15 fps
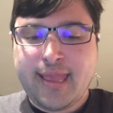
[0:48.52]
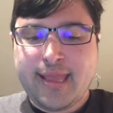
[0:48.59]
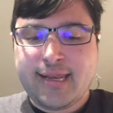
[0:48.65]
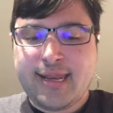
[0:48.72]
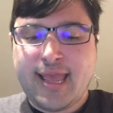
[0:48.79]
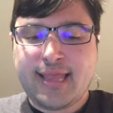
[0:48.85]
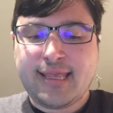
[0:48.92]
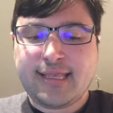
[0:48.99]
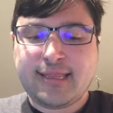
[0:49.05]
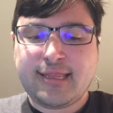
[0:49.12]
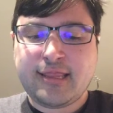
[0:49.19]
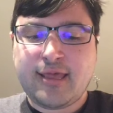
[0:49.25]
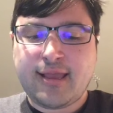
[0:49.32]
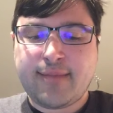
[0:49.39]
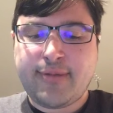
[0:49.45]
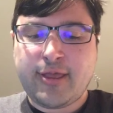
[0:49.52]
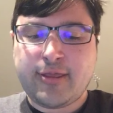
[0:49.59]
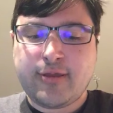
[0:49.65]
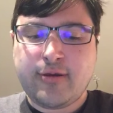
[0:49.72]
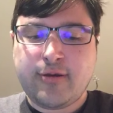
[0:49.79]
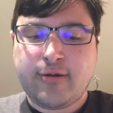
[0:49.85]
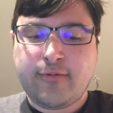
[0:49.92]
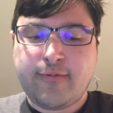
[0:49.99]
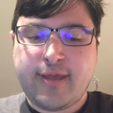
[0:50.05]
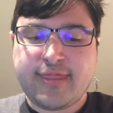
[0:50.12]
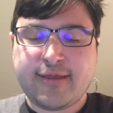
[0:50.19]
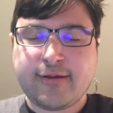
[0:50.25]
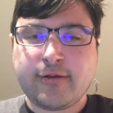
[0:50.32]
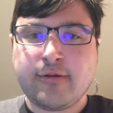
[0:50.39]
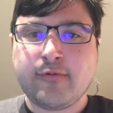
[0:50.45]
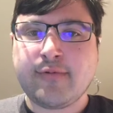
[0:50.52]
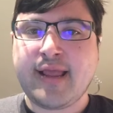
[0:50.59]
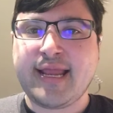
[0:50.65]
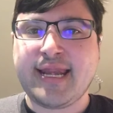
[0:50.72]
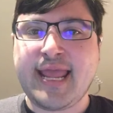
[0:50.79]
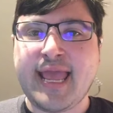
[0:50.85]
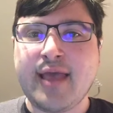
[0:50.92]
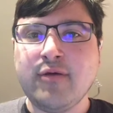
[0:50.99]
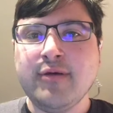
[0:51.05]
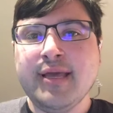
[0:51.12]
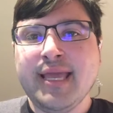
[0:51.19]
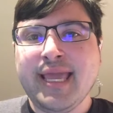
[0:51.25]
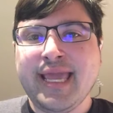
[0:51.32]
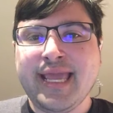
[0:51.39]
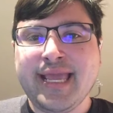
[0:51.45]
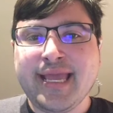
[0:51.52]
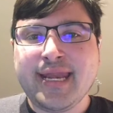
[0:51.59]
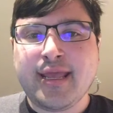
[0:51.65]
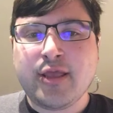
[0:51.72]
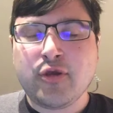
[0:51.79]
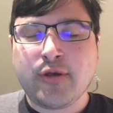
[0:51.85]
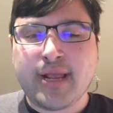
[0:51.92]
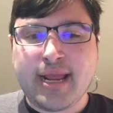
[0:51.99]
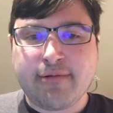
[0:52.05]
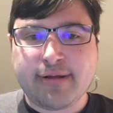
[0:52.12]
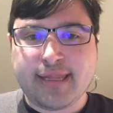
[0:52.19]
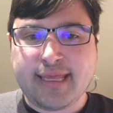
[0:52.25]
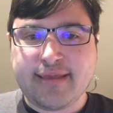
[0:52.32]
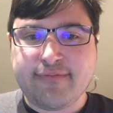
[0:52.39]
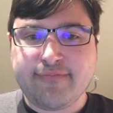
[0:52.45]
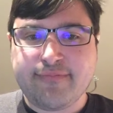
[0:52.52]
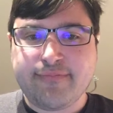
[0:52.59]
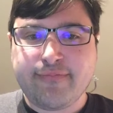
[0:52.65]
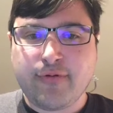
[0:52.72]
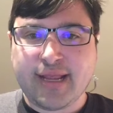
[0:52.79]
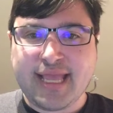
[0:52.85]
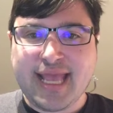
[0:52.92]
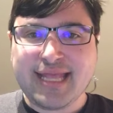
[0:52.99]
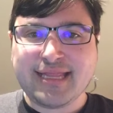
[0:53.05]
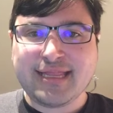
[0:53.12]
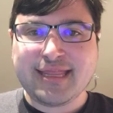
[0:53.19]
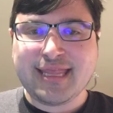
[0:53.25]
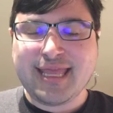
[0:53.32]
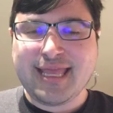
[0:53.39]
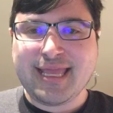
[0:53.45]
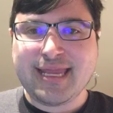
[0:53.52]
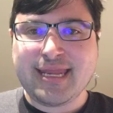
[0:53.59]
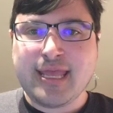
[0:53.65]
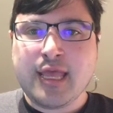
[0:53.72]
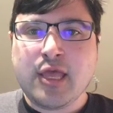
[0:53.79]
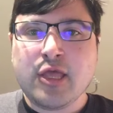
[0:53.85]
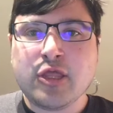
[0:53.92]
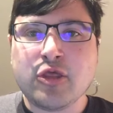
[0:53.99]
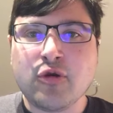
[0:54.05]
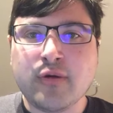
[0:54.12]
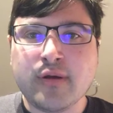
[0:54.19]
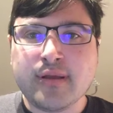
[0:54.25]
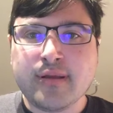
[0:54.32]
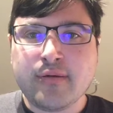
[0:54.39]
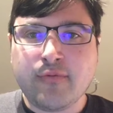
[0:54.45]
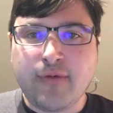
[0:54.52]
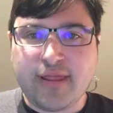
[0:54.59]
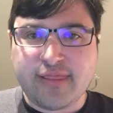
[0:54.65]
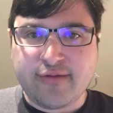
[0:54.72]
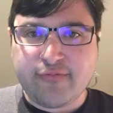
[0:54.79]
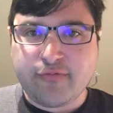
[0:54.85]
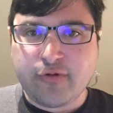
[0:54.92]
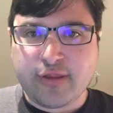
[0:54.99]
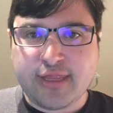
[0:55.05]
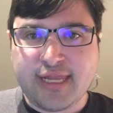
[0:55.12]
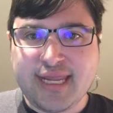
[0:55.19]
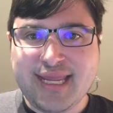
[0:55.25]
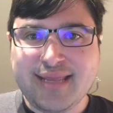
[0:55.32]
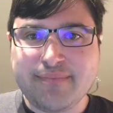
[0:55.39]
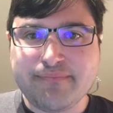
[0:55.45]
Now let's talk about your weather right now and your hourly forecast and your weather for today.